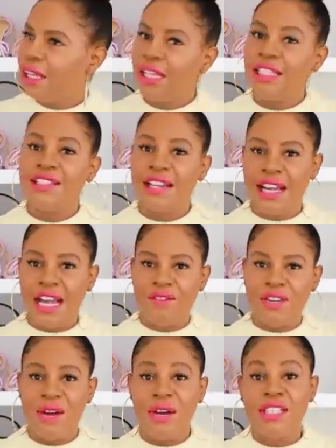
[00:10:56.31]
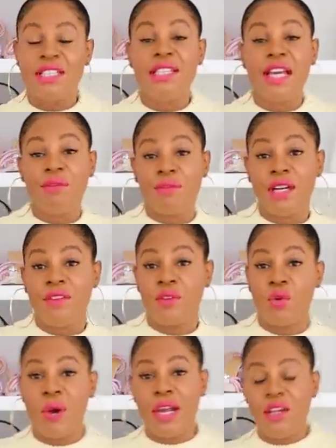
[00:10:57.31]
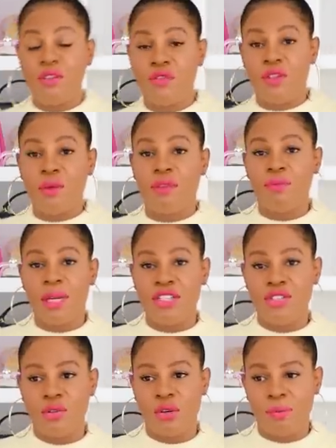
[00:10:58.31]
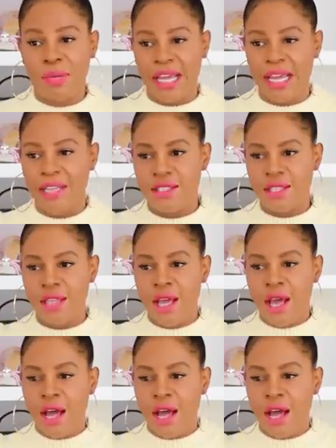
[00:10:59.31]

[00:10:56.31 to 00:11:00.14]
At least that I have now. I did get rid of quite a few of my Dior bags.